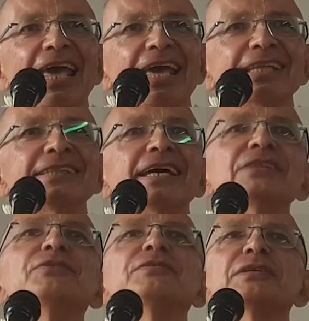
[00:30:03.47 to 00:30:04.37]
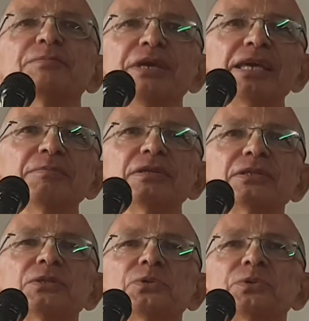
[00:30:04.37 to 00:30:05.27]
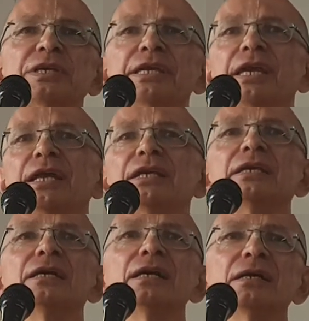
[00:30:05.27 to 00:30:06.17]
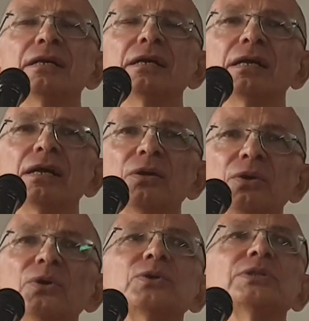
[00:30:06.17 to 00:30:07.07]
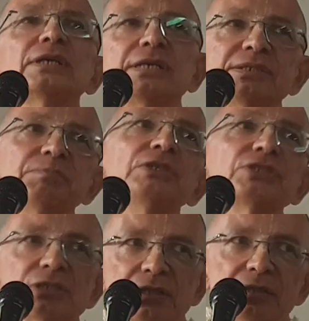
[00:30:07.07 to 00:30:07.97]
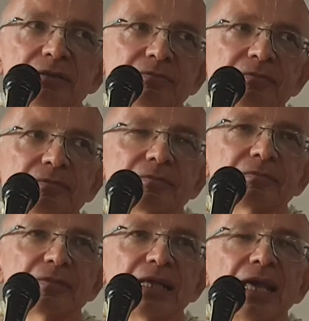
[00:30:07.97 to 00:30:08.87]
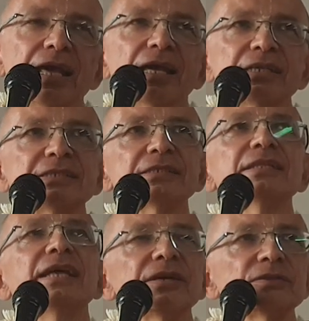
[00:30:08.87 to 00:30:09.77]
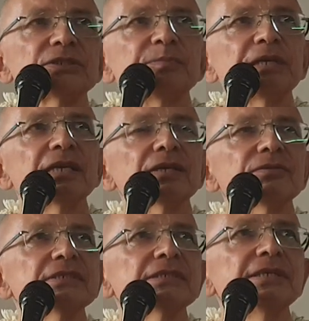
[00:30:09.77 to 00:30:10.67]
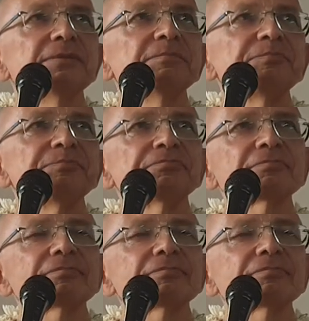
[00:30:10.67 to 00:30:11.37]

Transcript: And then we will be able to carry on his mission. Recently I was speaking with him.